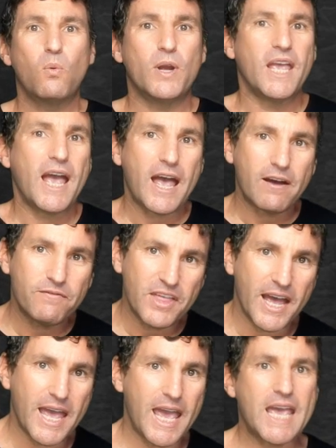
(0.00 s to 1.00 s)
We have
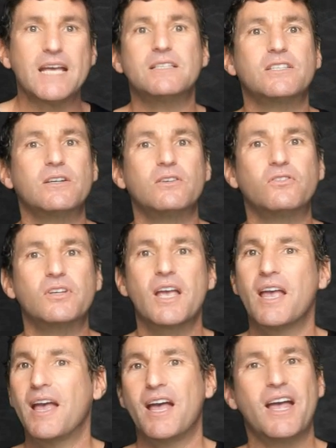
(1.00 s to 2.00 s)
the answers
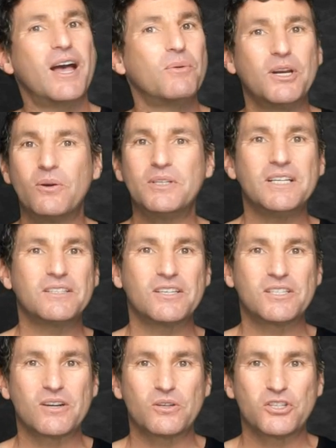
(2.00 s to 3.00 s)
and we don't need
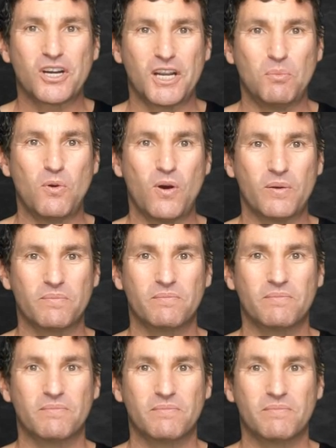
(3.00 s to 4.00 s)
to search anymore.
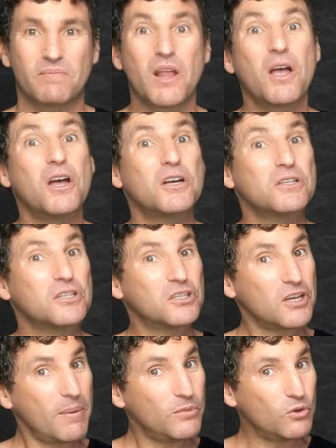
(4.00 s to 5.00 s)

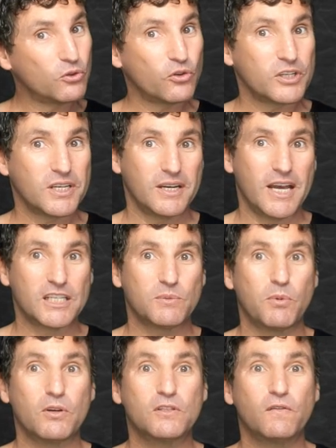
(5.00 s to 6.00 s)
Some nutrition
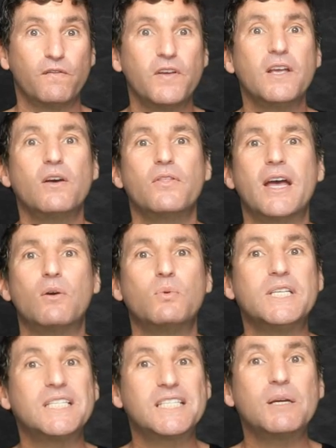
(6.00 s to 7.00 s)
experts feel that
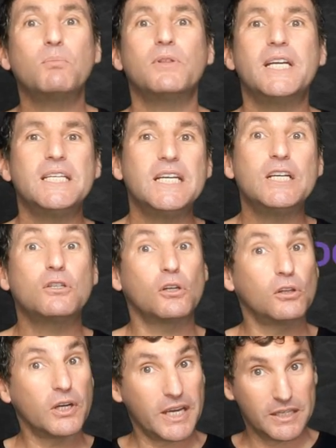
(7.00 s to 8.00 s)
we simply need
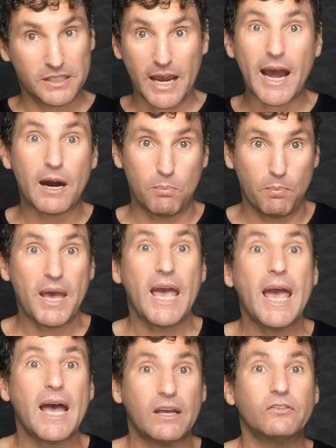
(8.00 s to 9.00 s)
to look into our
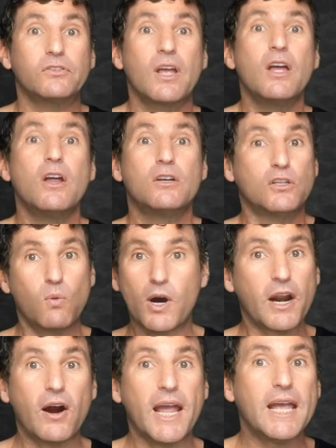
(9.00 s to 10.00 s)
past to
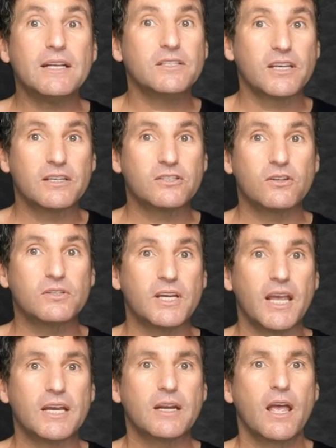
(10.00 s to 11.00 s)
what our ancestors
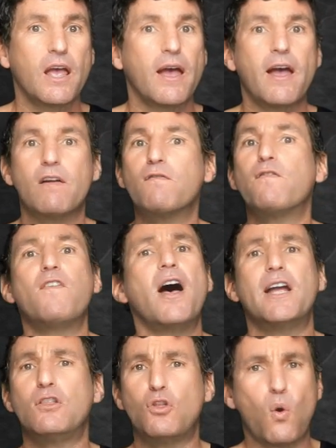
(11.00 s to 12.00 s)
ate and
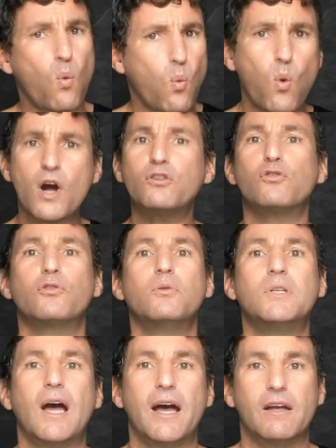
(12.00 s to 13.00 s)
find the one
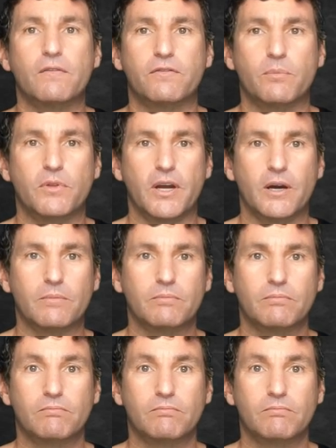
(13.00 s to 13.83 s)
true diet from there.